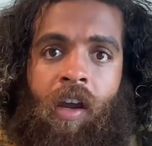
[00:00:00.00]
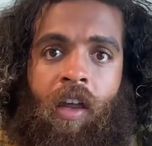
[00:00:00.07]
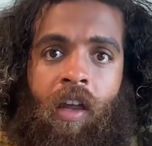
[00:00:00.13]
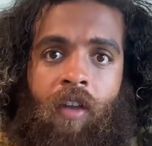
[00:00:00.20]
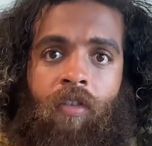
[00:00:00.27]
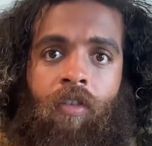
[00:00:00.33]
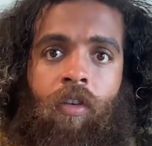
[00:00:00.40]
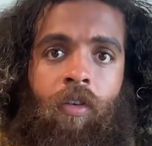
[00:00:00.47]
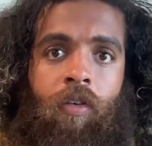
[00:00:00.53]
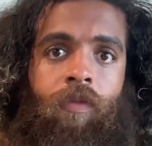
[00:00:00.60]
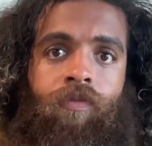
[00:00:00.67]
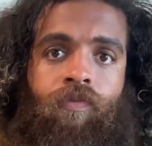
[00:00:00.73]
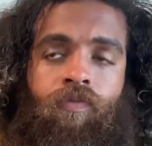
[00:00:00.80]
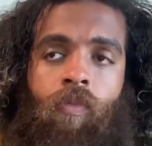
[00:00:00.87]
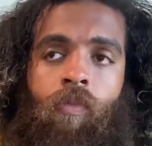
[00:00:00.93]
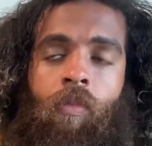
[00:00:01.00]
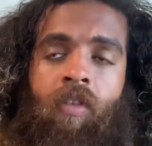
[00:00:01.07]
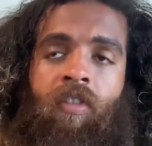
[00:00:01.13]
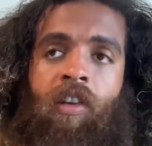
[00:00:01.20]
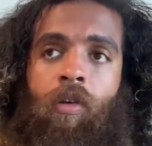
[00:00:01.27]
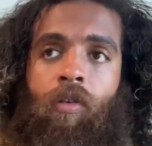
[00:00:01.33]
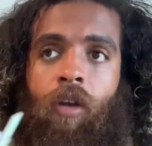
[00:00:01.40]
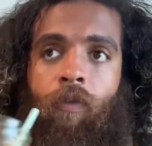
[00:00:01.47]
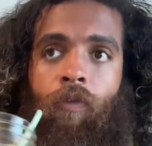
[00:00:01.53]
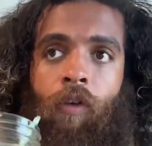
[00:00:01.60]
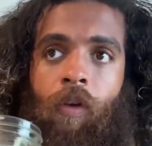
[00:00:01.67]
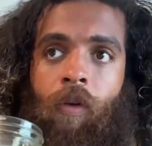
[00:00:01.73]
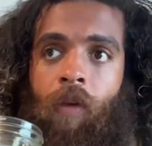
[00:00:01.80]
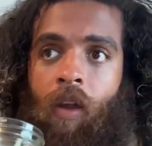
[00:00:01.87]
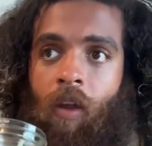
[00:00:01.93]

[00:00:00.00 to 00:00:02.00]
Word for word: and again too, but it's a little different.